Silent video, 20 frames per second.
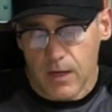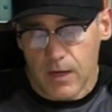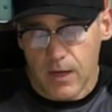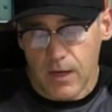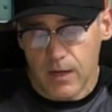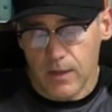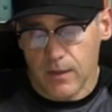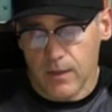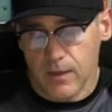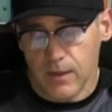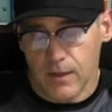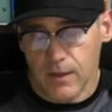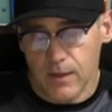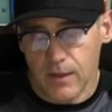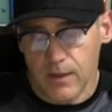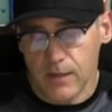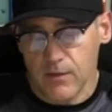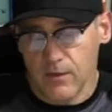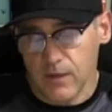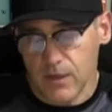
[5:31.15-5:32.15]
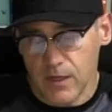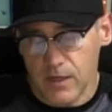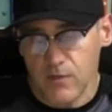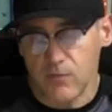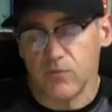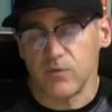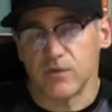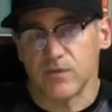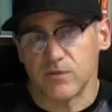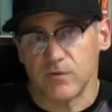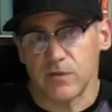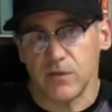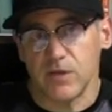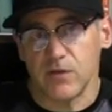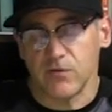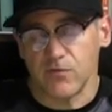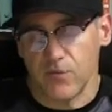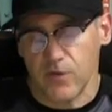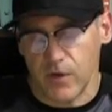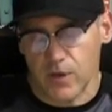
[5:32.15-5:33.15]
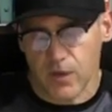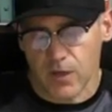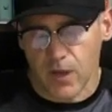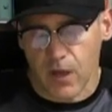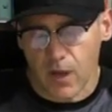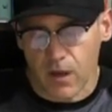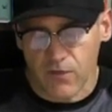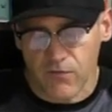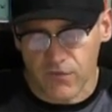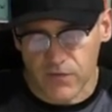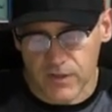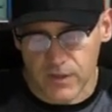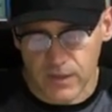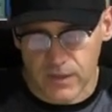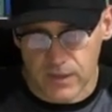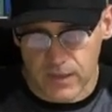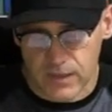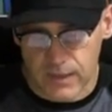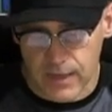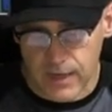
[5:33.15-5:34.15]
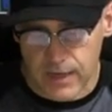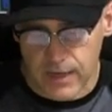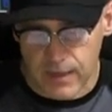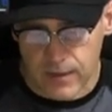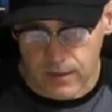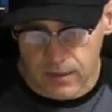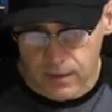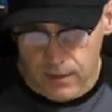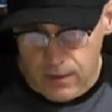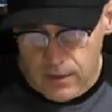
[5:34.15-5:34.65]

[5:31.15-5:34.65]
And he was very confident in that.